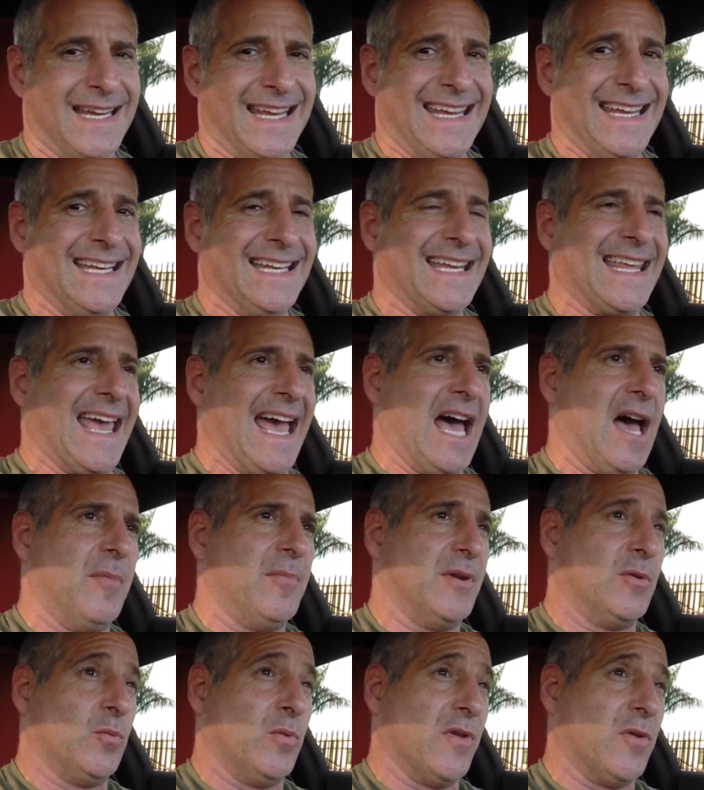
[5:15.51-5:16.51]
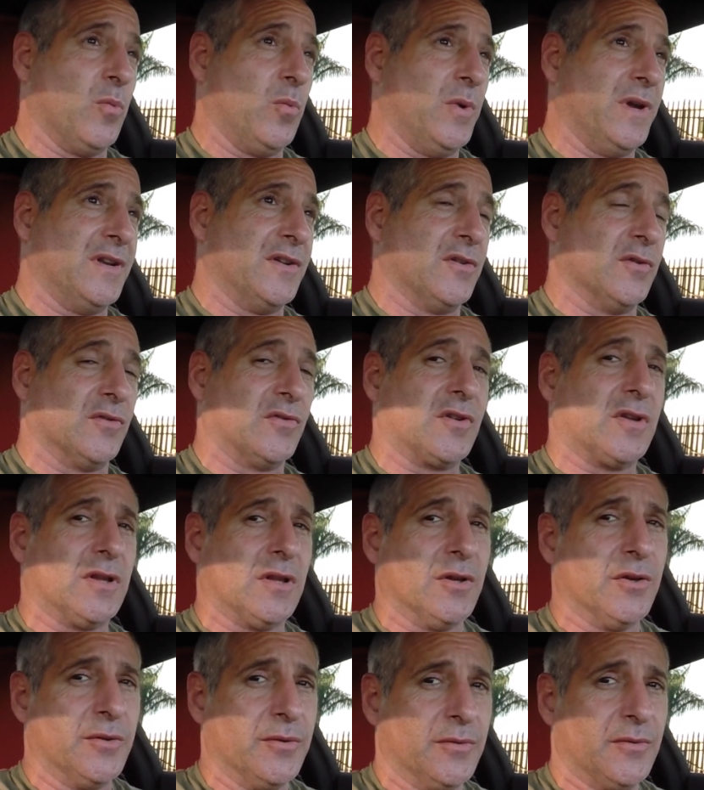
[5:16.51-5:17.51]
in cabin with windows
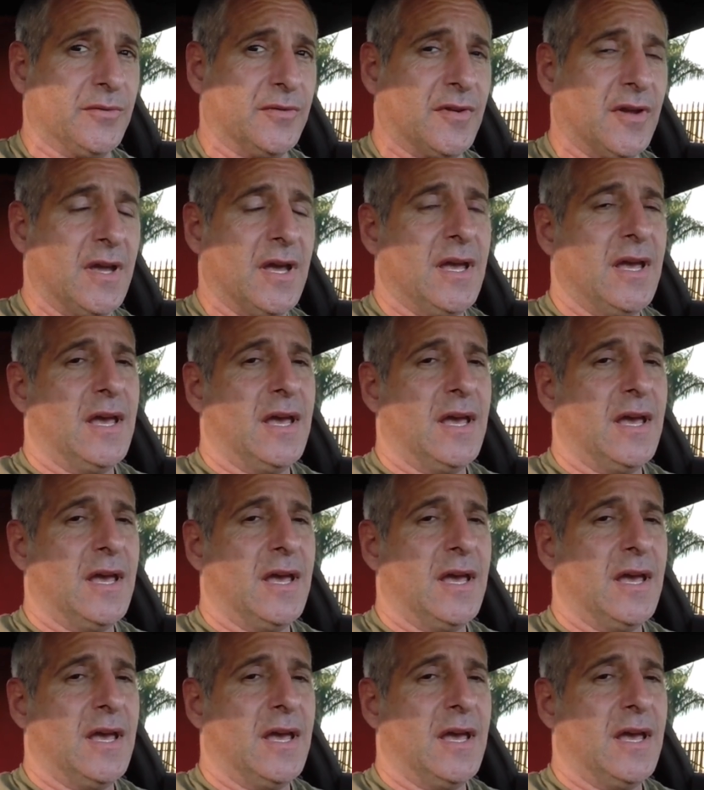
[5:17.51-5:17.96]
closed,